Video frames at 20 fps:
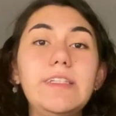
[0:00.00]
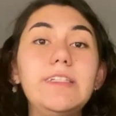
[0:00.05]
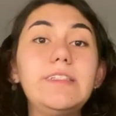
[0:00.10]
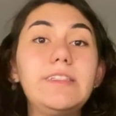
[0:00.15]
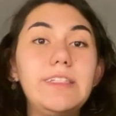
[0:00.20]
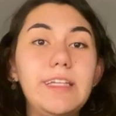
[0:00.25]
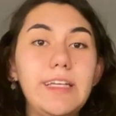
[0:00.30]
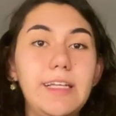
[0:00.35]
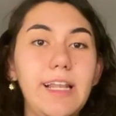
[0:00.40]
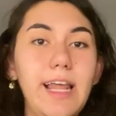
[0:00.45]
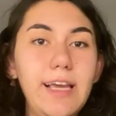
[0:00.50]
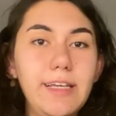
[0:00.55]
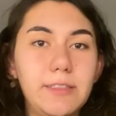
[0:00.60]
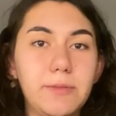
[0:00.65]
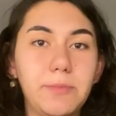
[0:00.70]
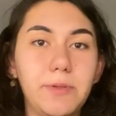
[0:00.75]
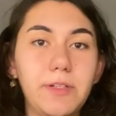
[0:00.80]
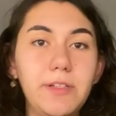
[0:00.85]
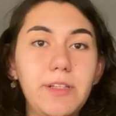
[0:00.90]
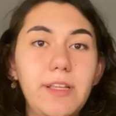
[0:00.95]
is
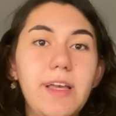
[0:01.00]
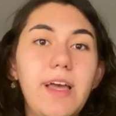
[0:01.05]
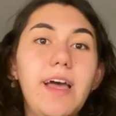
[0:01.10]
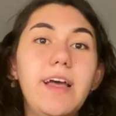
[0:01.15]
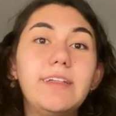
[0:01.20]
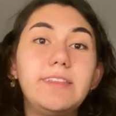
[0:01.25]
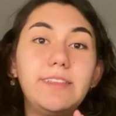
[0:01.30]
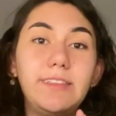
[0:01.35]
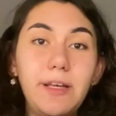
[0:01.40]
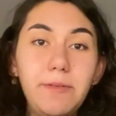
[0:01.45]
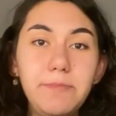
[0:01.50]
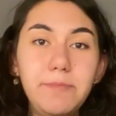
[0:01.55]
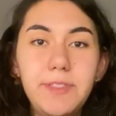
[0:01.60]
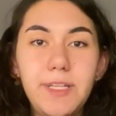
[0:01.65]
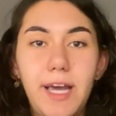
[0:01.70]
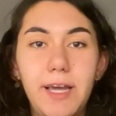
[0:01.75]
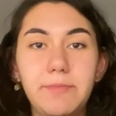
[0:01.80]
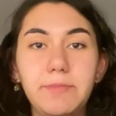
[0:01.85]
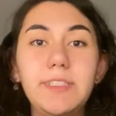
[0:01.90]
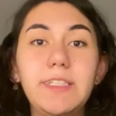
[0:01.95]
neglectable,
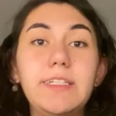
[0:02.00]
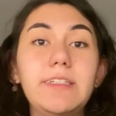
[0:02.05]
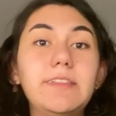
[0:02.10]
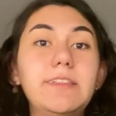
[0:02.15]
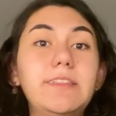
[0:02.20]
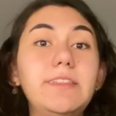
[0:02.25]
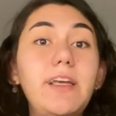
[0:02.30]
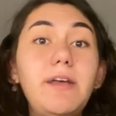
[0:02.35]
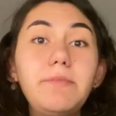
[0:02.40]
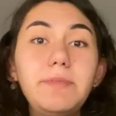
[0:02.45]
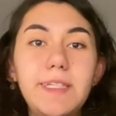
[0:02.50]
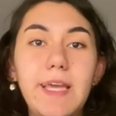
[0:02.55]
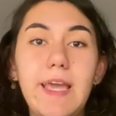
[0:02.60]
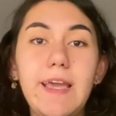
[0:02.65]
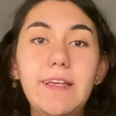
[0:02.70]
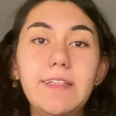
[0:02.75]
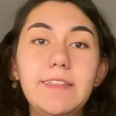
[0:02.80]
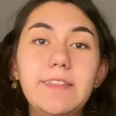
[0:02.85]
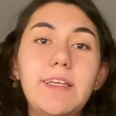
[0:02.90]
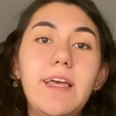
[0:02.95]
sometimes in some
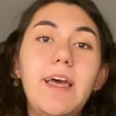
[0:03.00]
takes